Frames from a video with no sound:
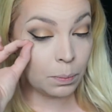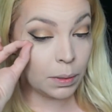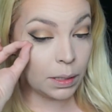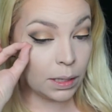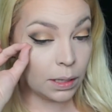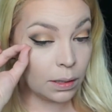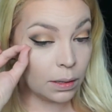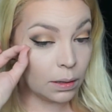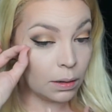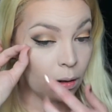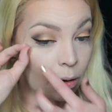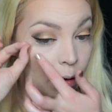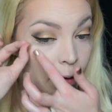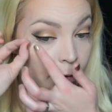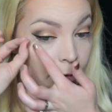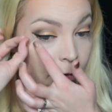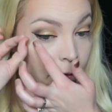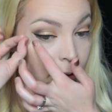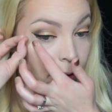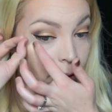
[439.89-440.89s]
peel
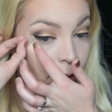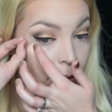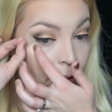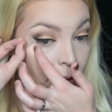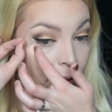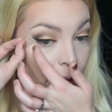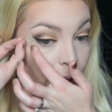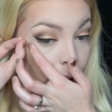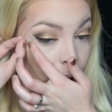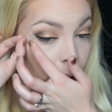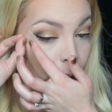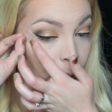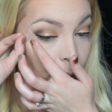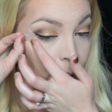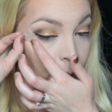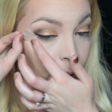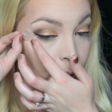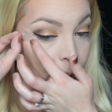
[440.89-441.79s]
off this tape.